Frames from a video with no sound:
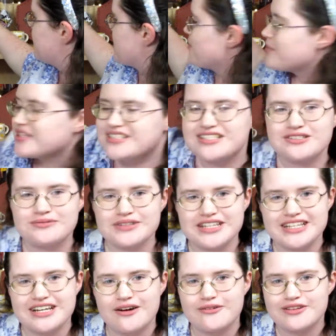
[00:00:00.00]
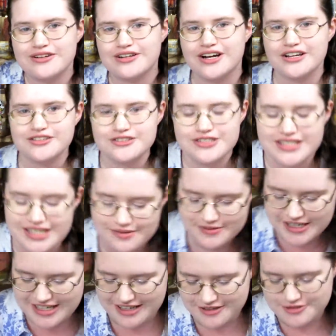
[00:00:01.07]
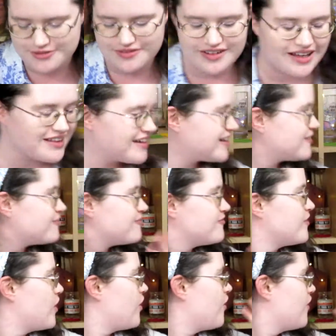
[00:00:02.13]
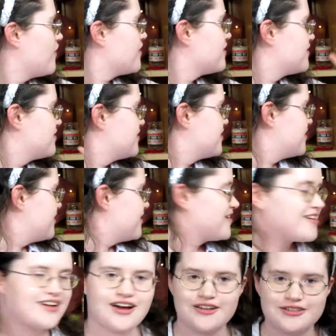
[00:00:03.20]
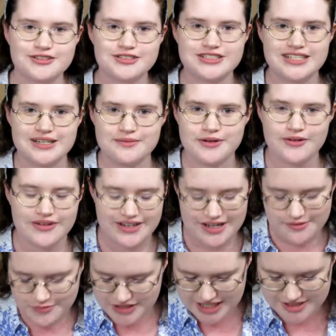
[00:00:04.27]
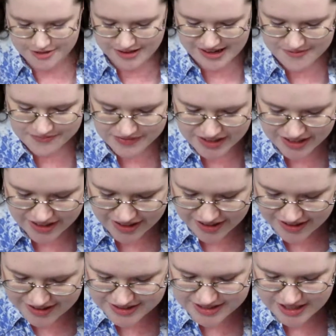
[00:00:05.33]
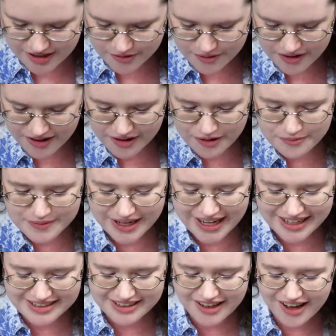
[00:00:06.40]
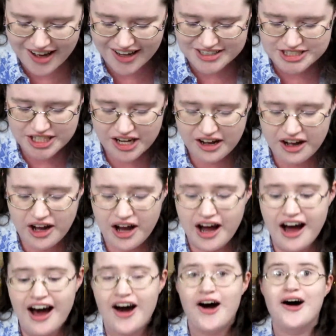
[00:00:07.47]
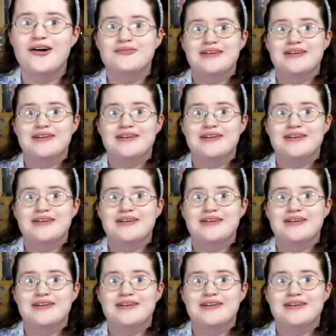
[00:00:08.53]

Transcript: But it doesn't really go with our color scheme right now because we've got like a fall color scheme going on, but that's okay. So, oh my gosh! Oh